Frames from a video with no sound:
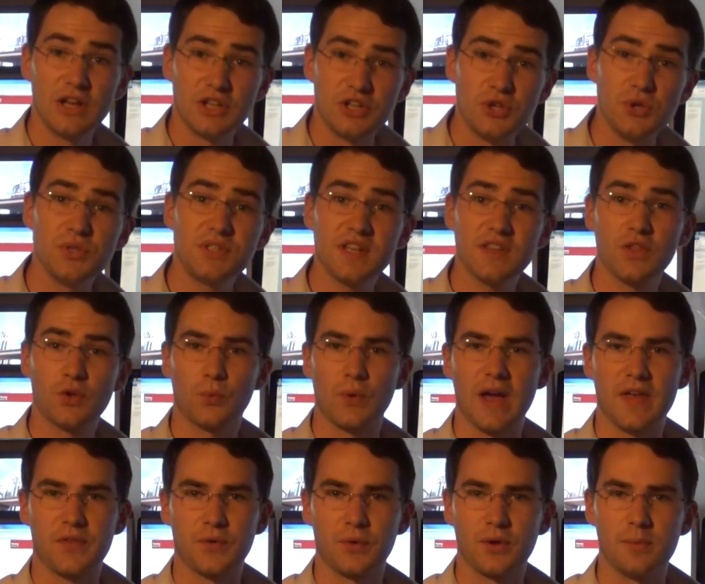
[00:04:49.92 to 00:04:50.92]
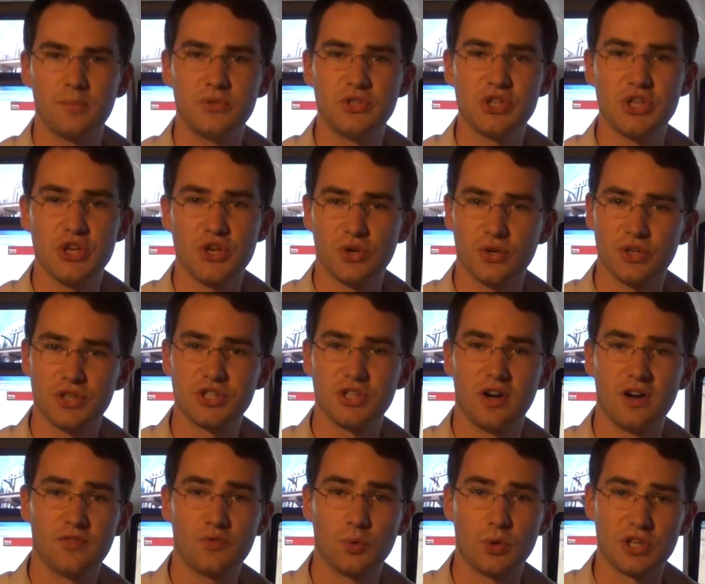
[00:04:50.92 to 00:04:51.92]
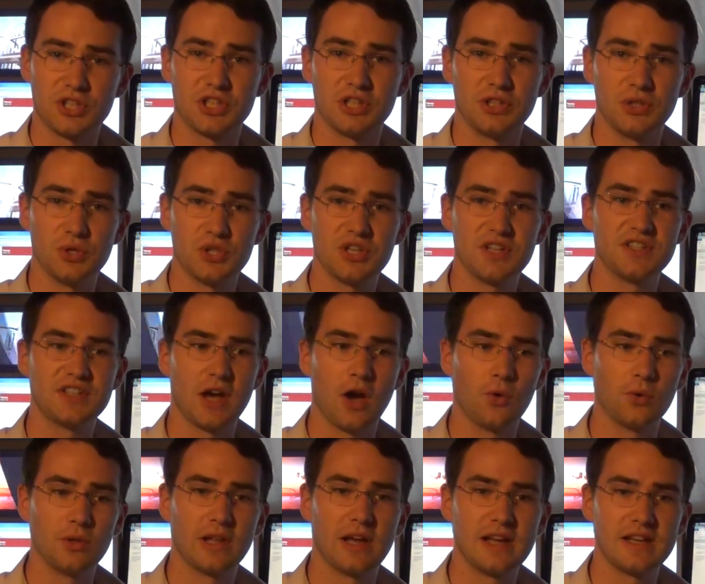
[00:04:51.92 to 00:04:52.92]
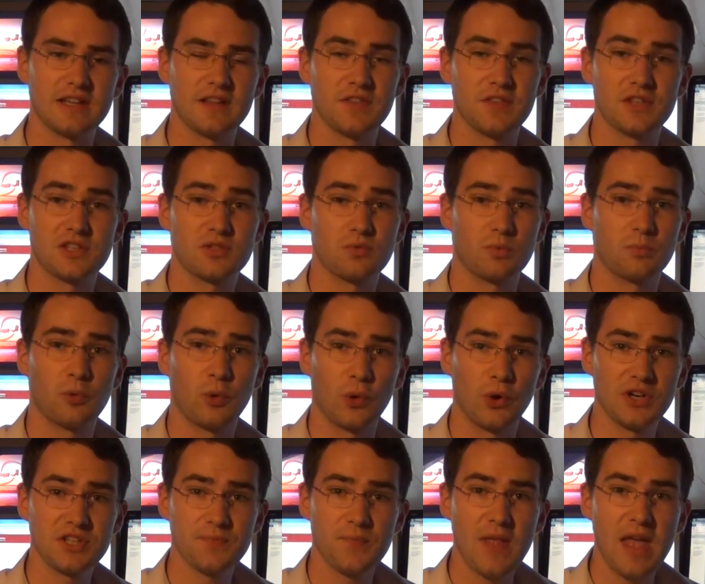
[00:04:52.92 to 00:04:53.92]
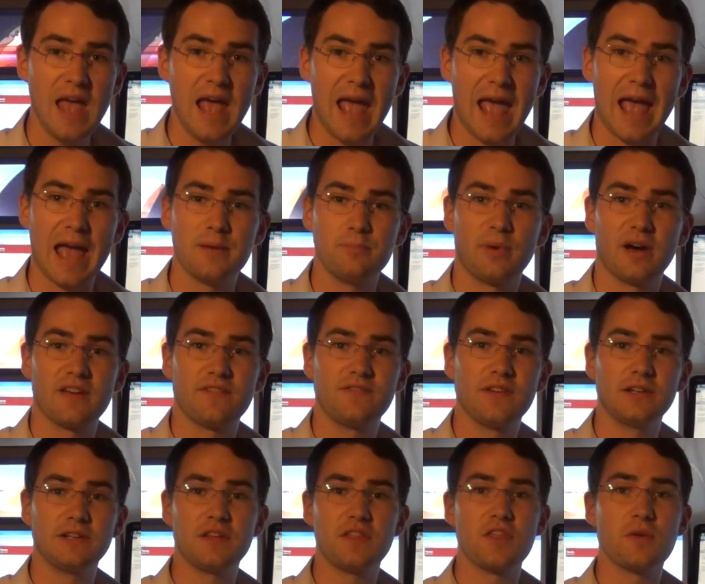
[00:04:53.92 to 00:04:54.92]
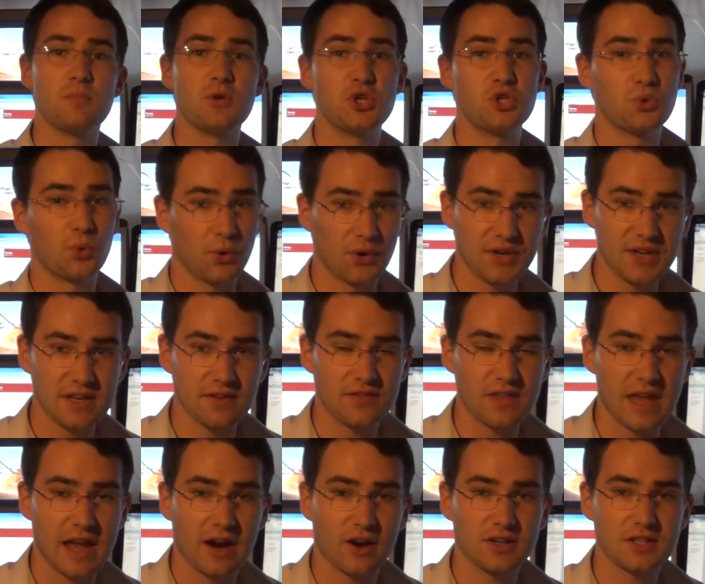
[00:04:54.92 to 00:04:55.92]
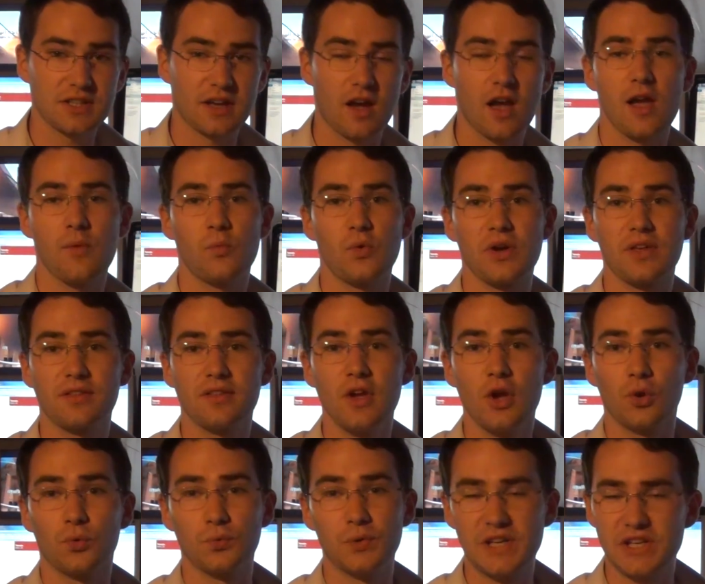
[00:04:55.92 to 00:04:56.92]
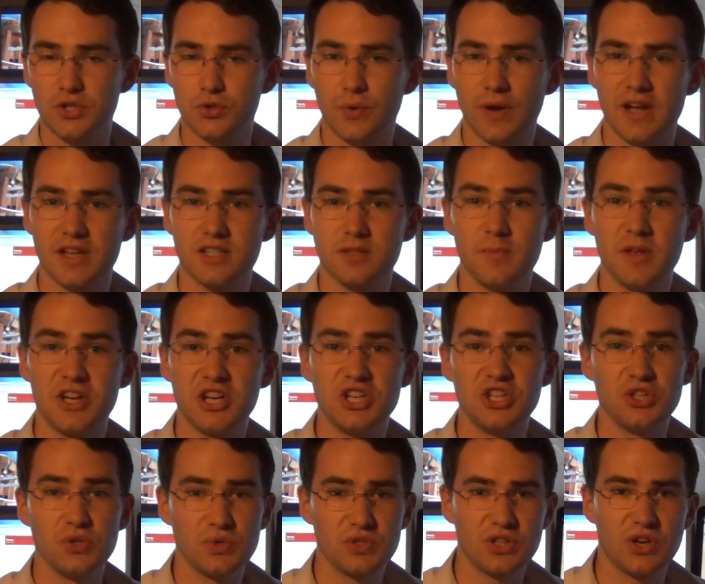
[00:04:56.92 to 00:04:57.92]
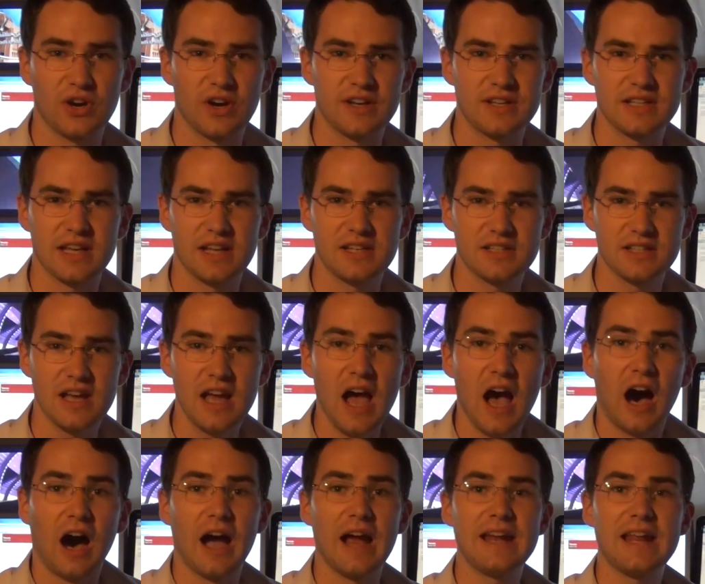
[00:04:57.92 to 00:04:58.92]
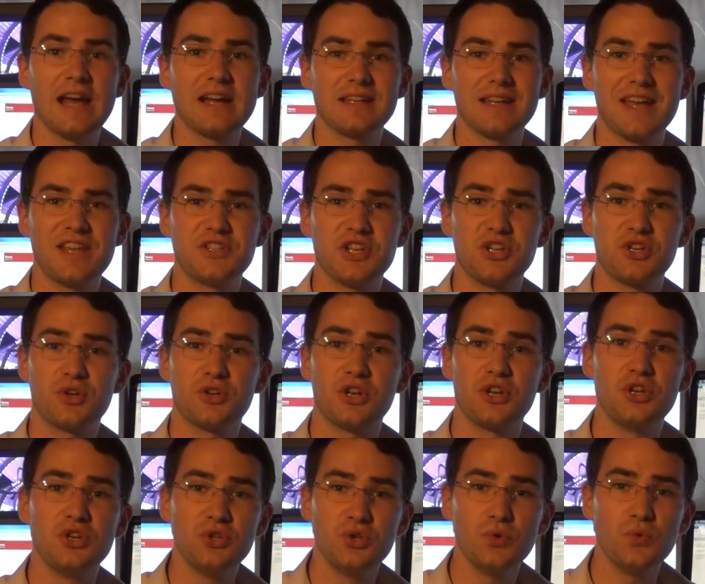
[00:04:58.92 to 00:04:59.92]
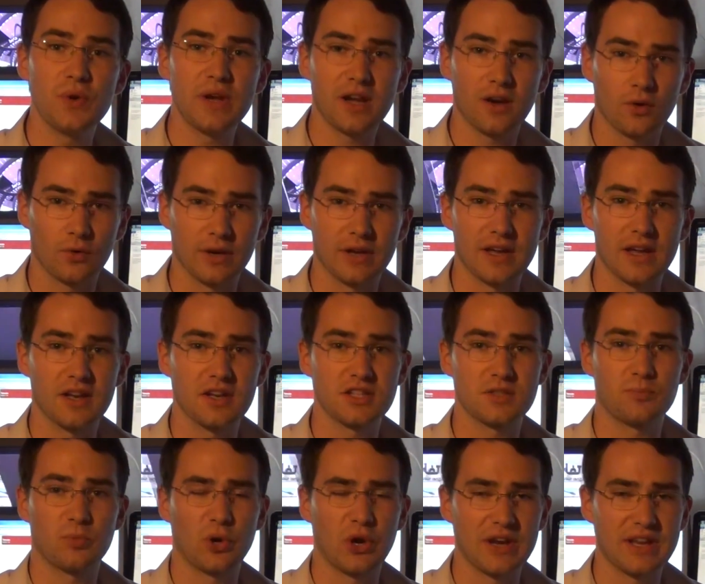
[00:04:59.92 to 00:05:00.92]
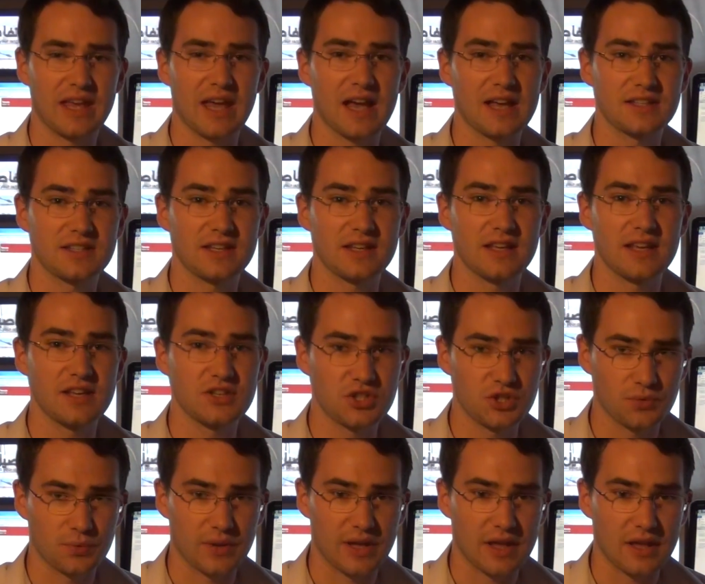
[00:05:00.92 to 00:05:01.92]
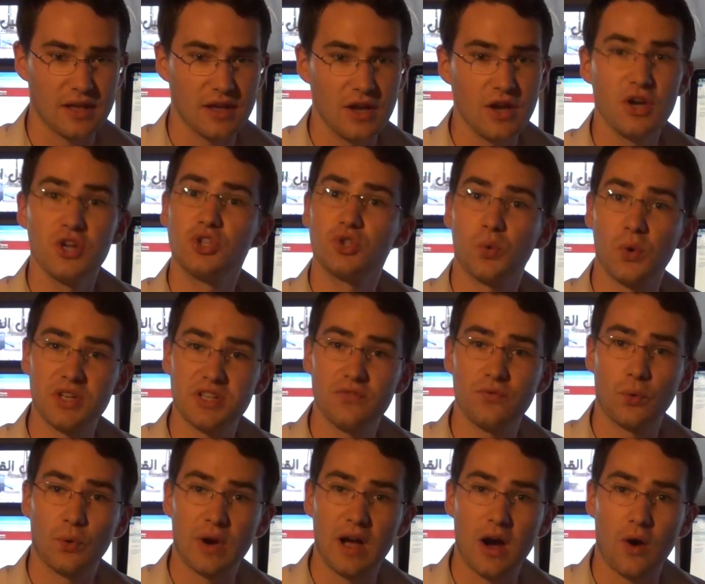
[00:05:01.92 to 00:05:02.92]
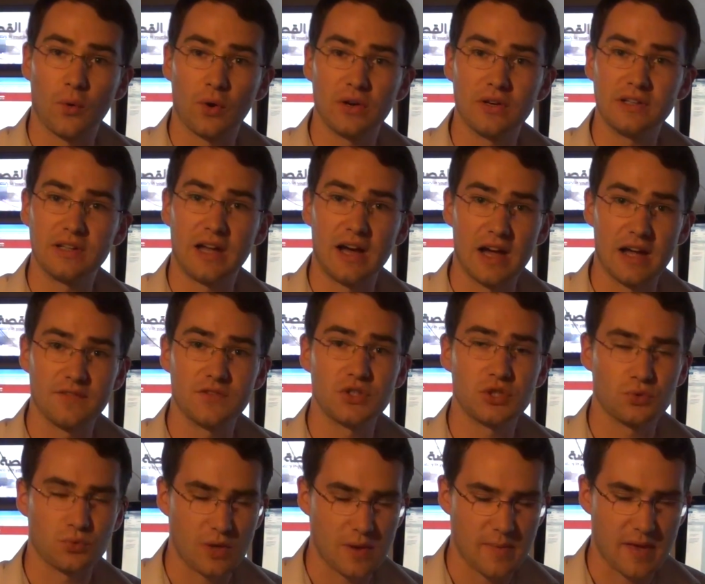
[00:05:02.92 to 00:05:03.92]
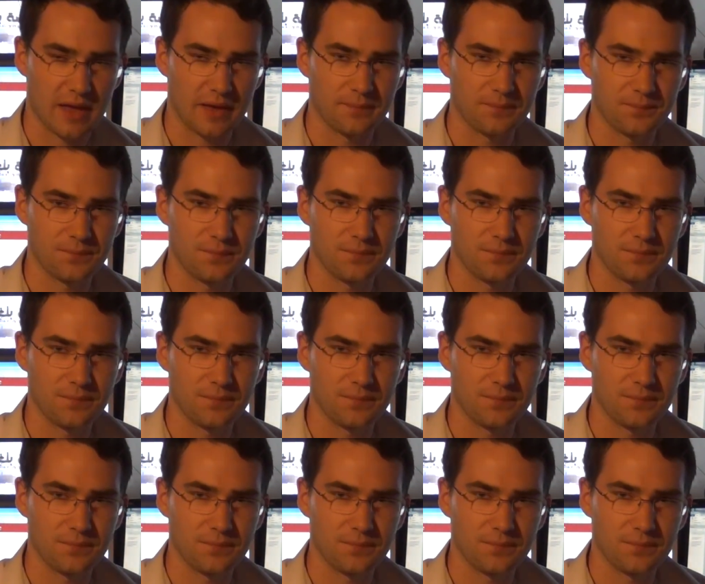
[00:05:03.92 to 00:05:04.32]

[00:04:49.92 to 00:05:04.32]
Using the rather obscure software solutions outlined in this report, and by filling the majority of the airtime with retransmitted news content, INET has entered a new era in its broadcasting history: 24-hour live streaming.